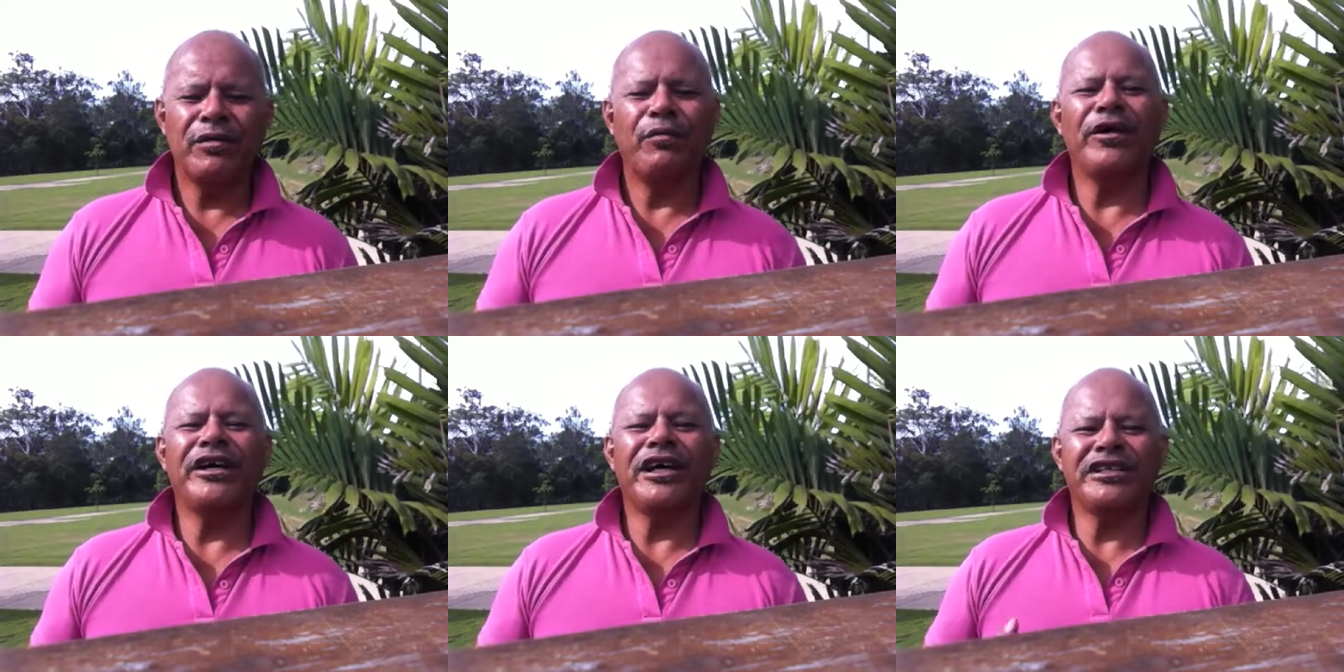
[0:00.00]

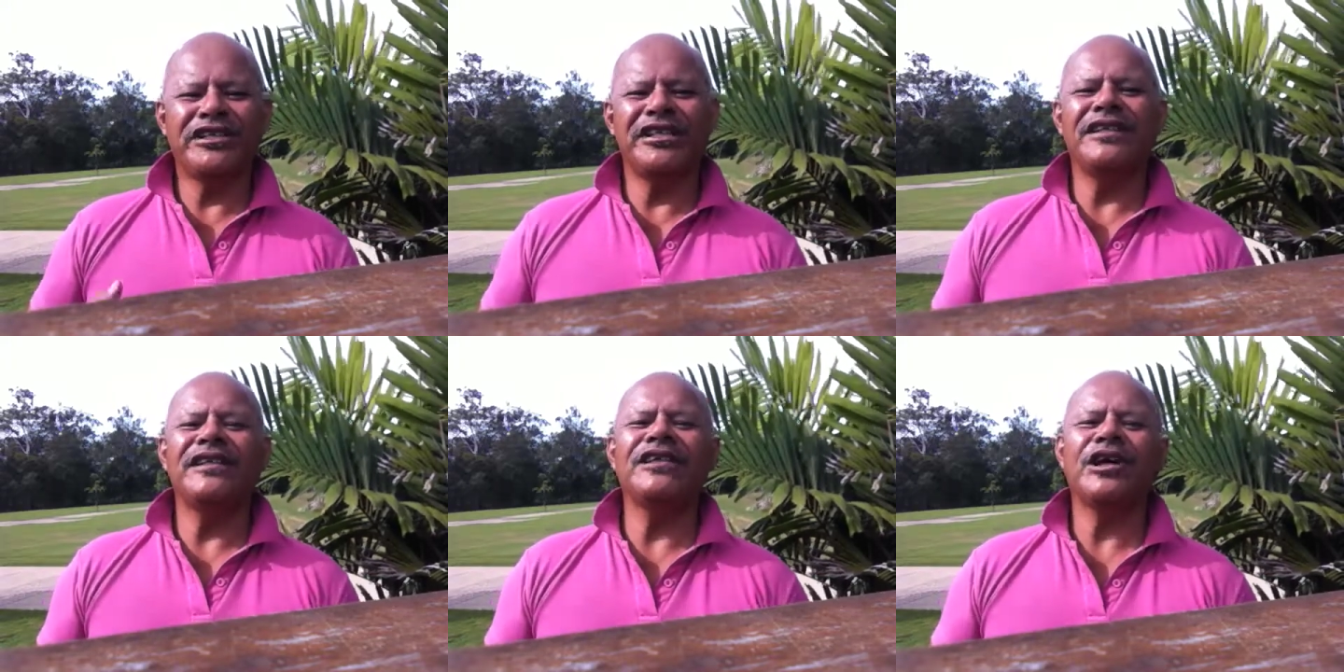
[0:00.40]
When I
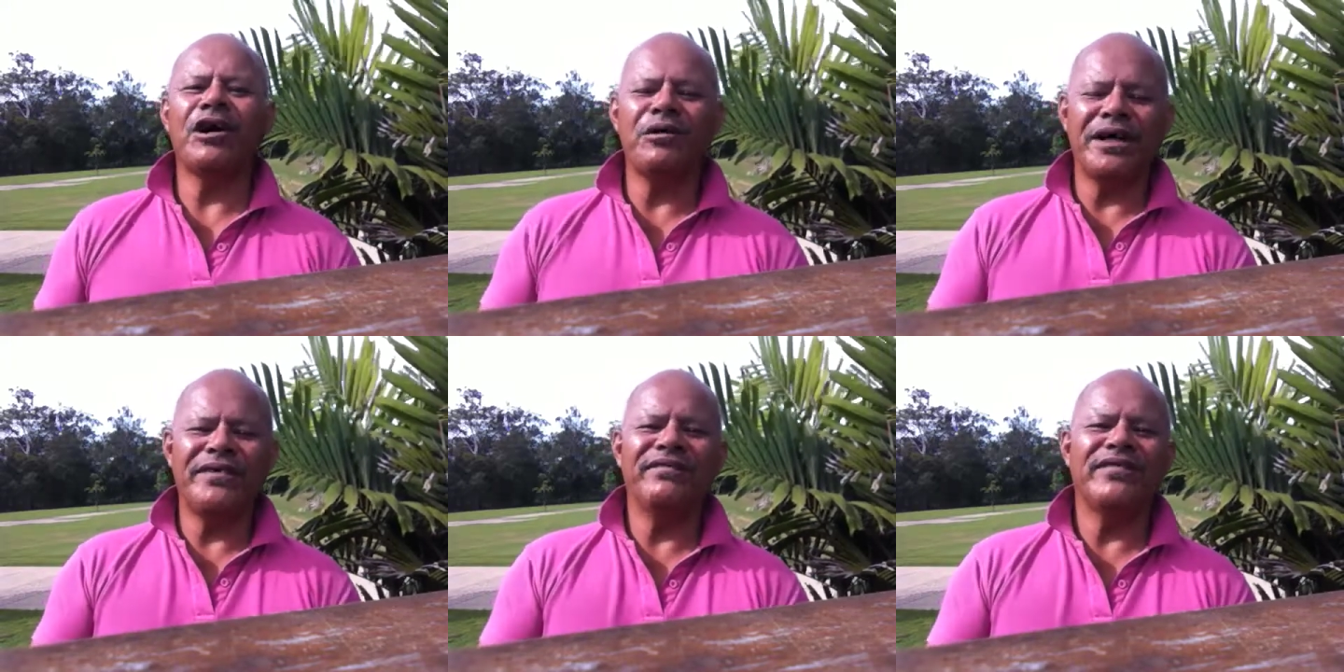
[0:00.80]
didn't
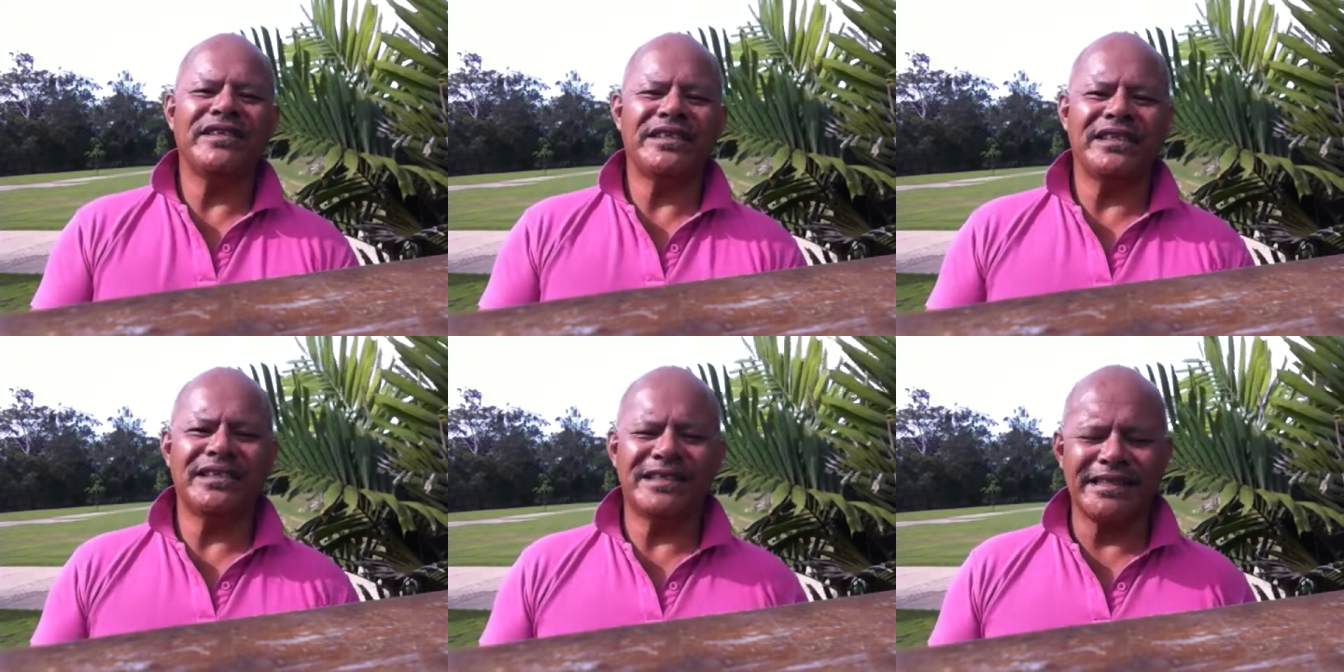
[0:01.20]
go and
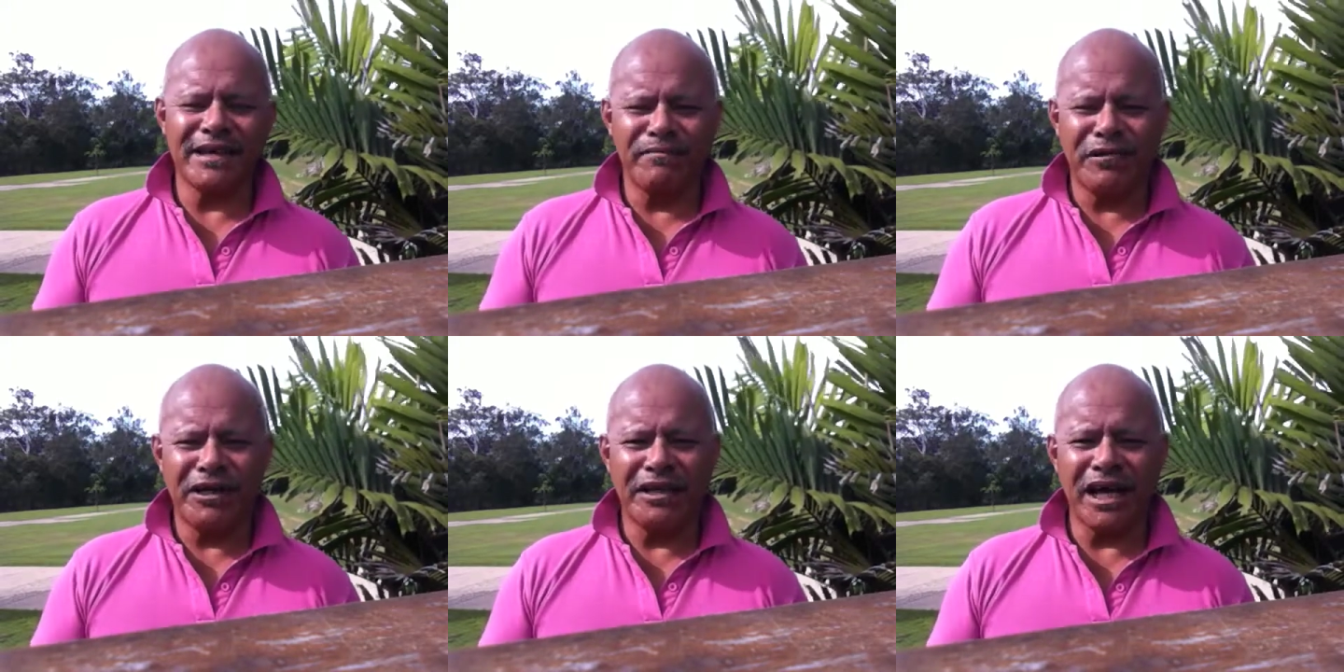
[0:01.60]
visit
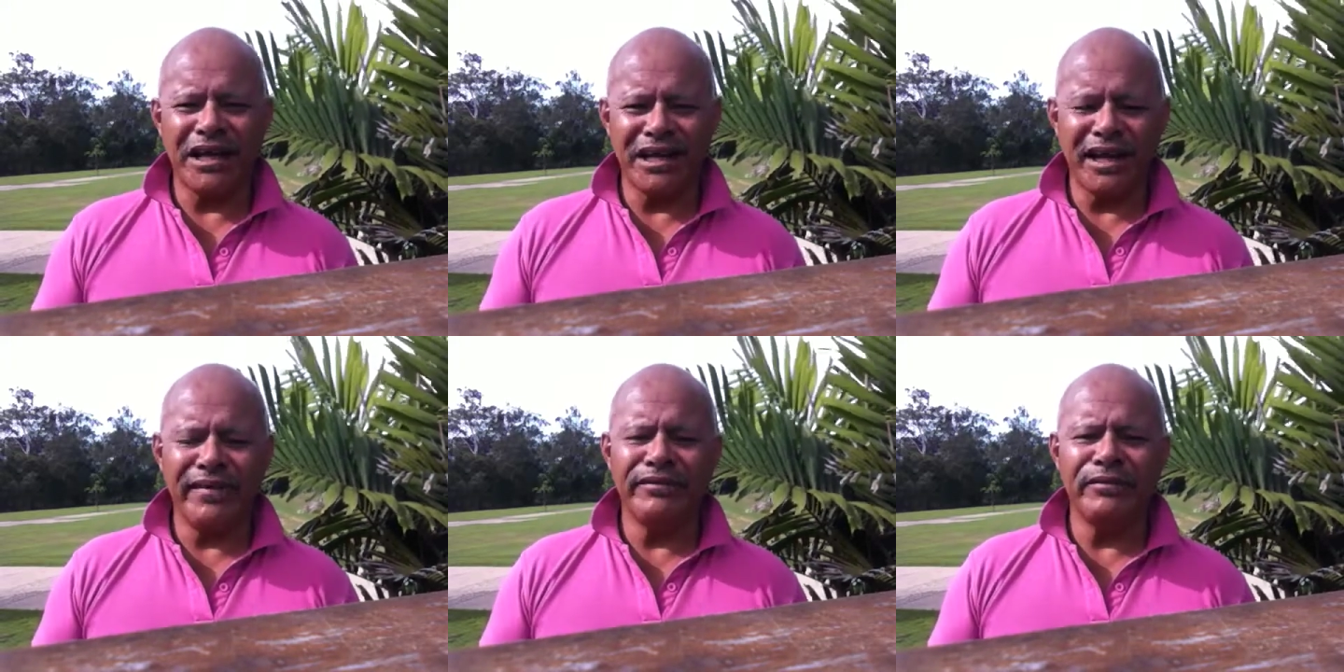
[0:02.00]
someone, a
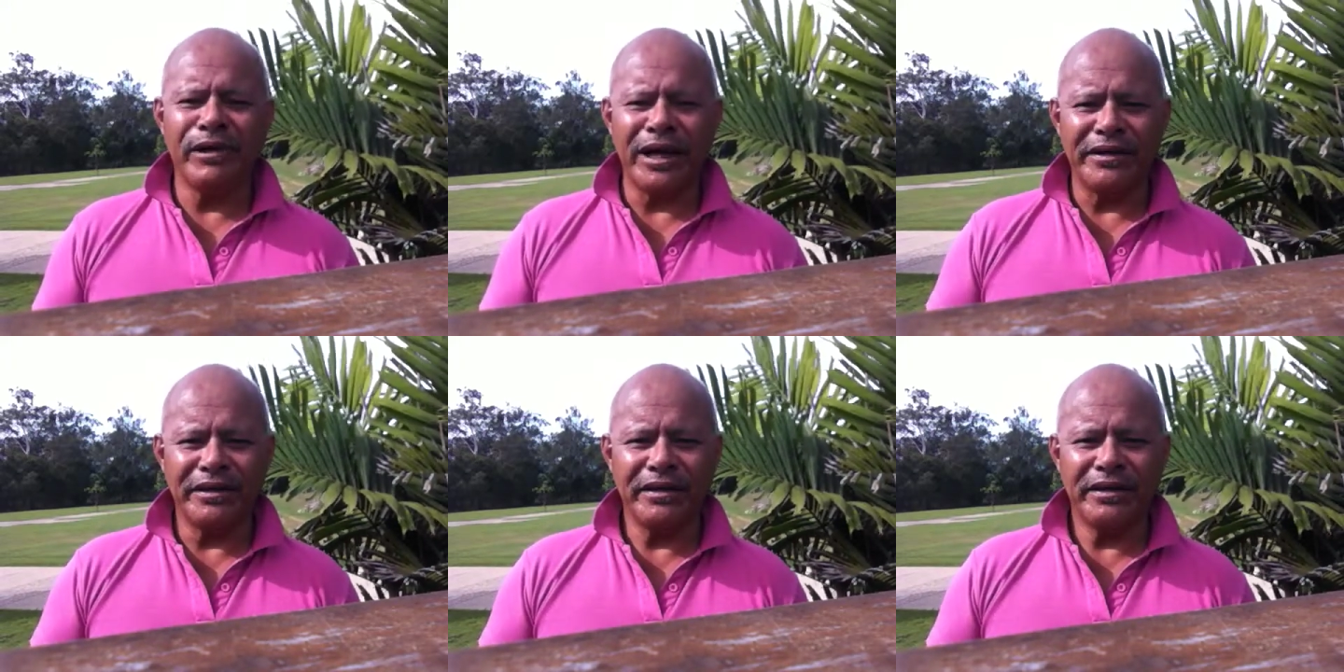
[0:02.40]
loved
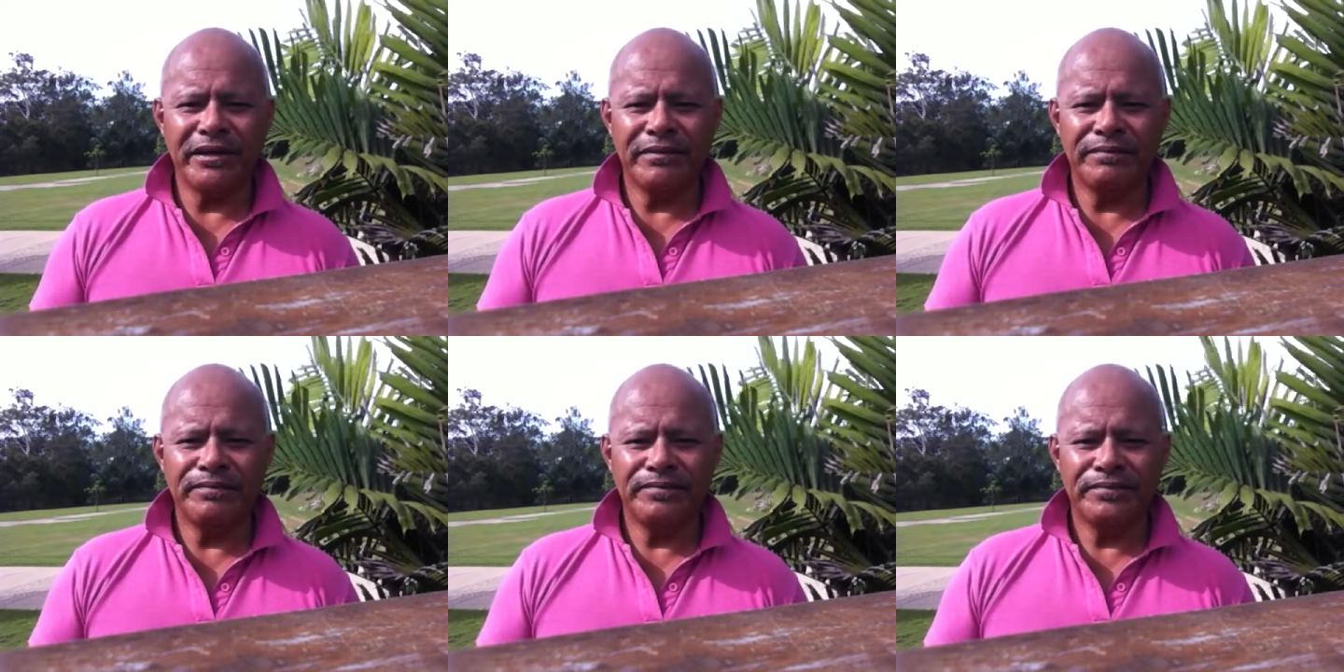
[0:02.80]
one,
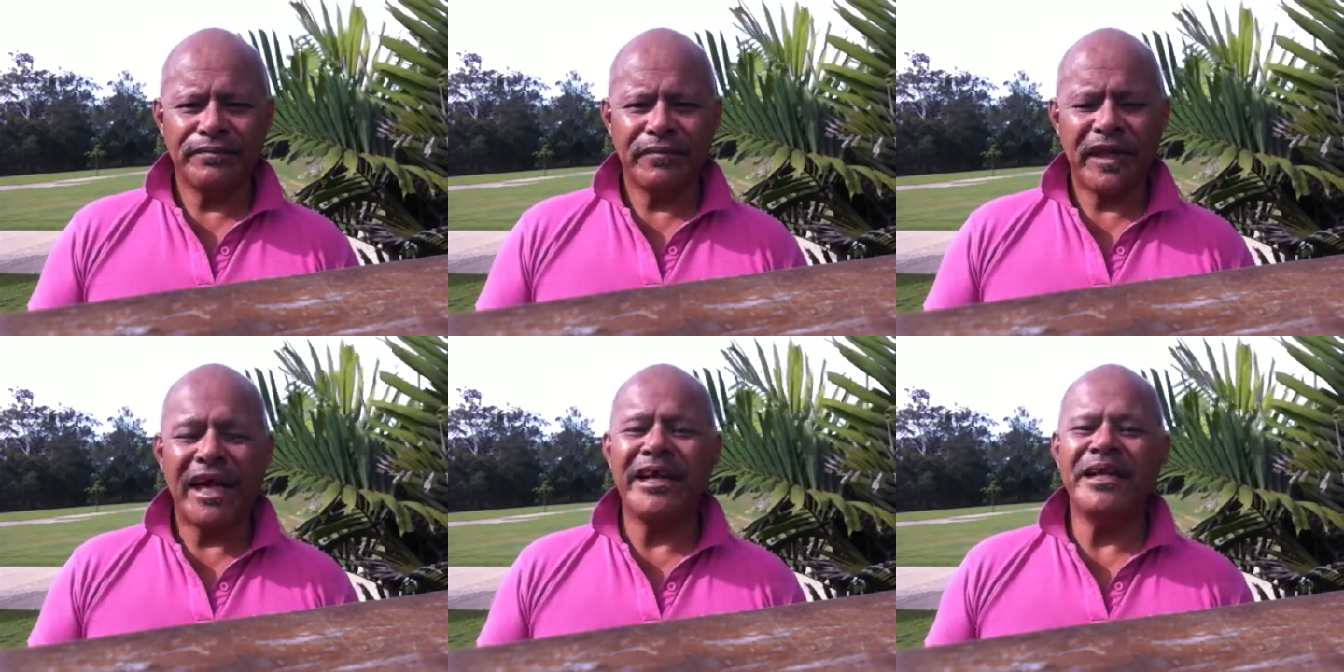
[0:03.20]

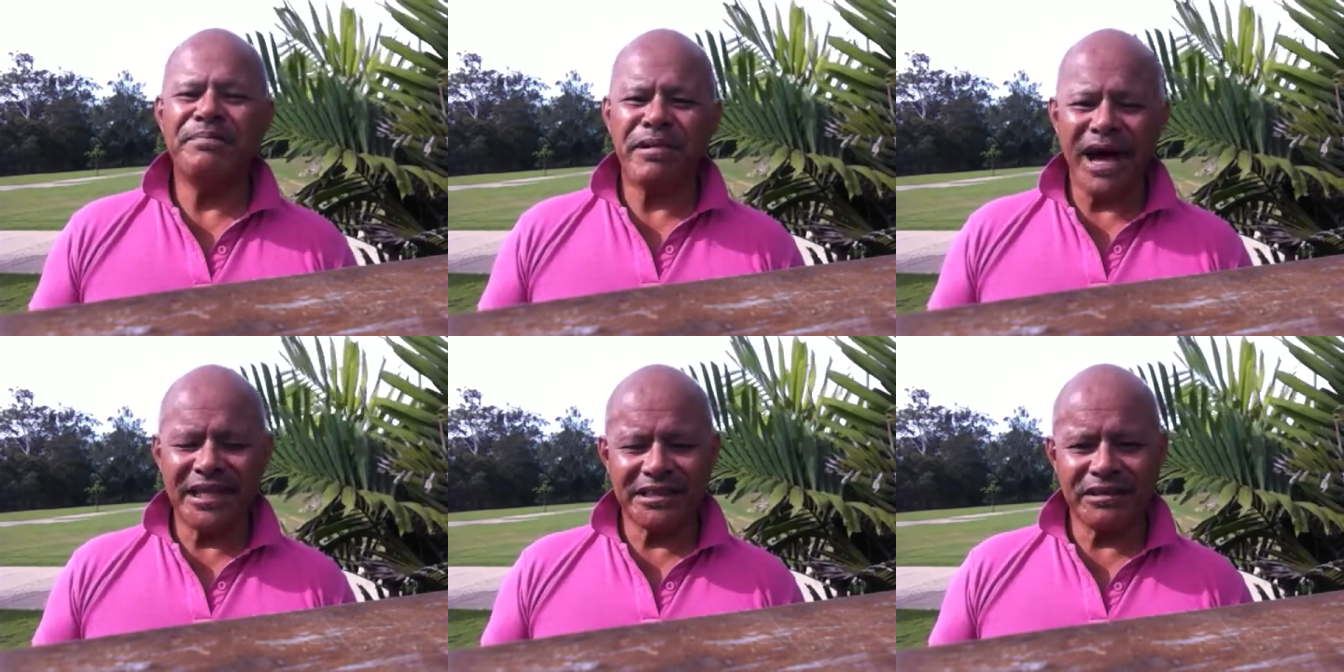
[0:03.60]
and he
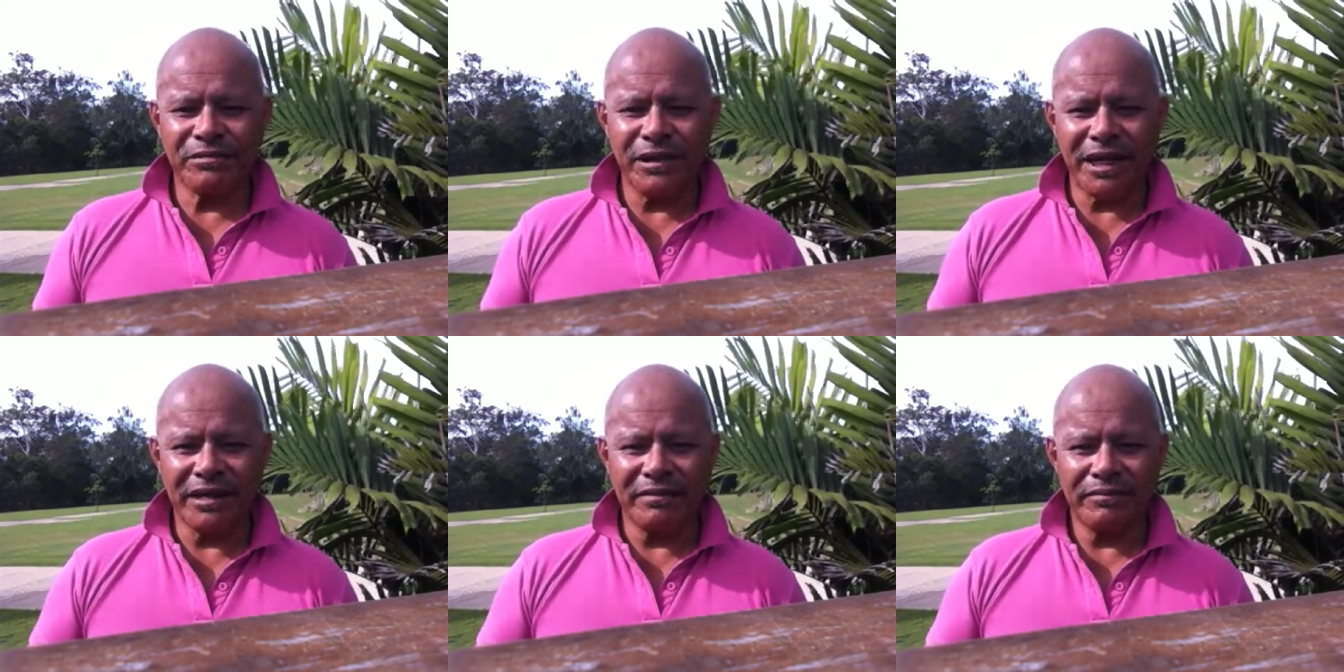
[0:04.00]
passed
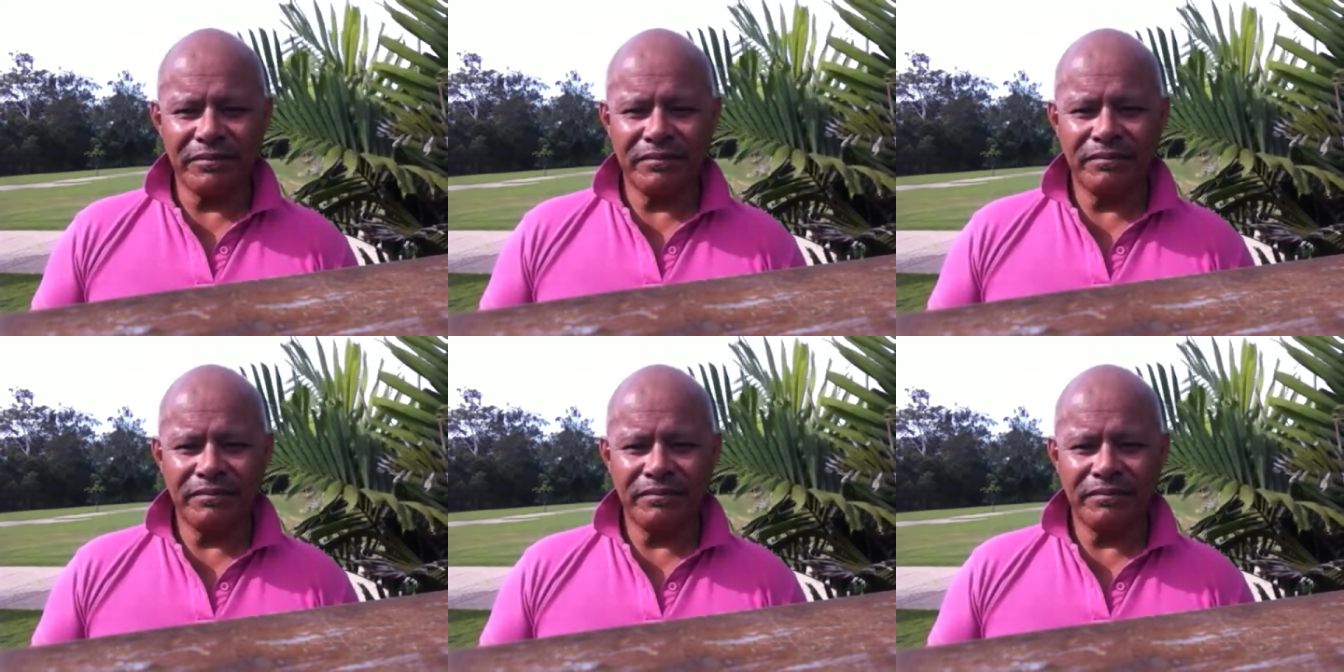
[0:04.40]
away.